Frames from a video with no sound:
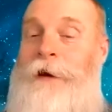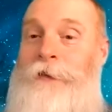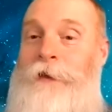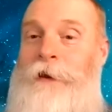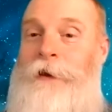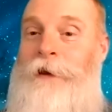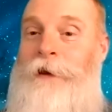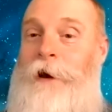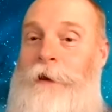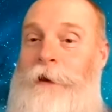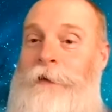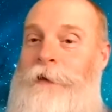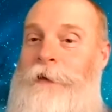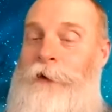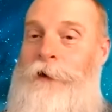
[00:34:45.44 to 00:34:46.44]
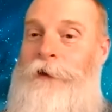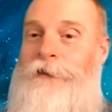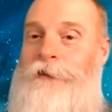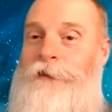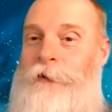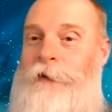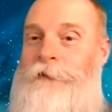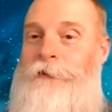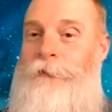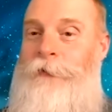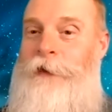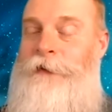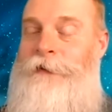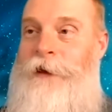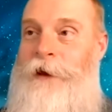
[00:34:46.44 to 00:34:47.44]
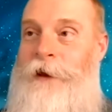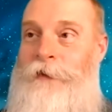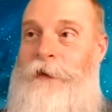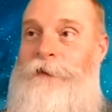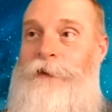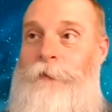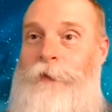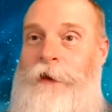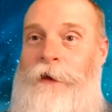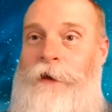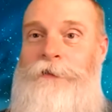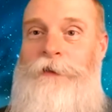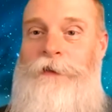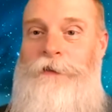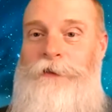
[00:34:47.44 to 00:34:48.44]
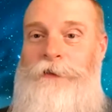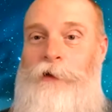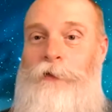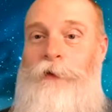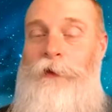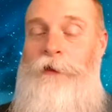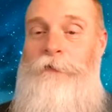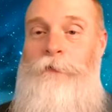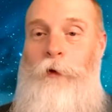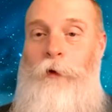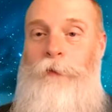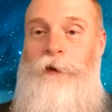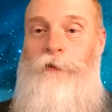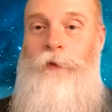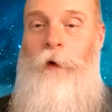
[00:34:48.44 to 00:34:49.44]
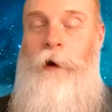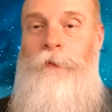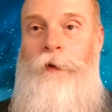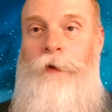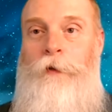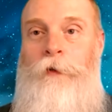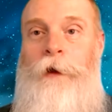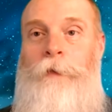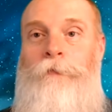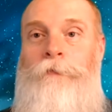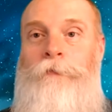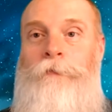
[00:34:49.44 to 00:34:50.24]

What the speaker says: if you're considering something like that, I think something else to consider would be the 4+1 program.